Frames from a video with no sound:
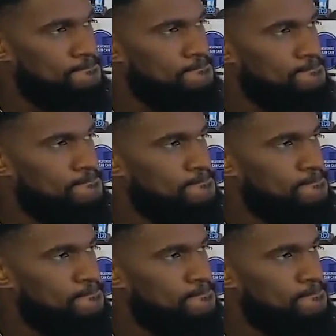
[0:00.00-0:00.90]

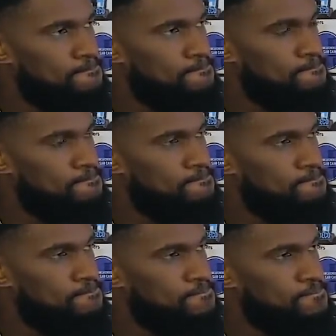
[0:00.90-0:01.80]

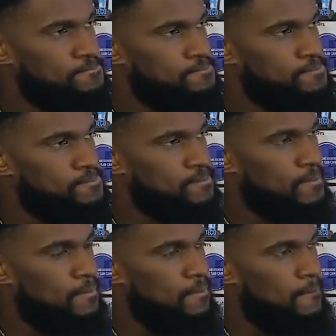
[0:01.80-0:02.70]

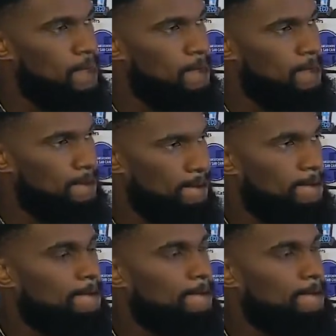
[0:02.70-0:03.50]
This person isn't speaking.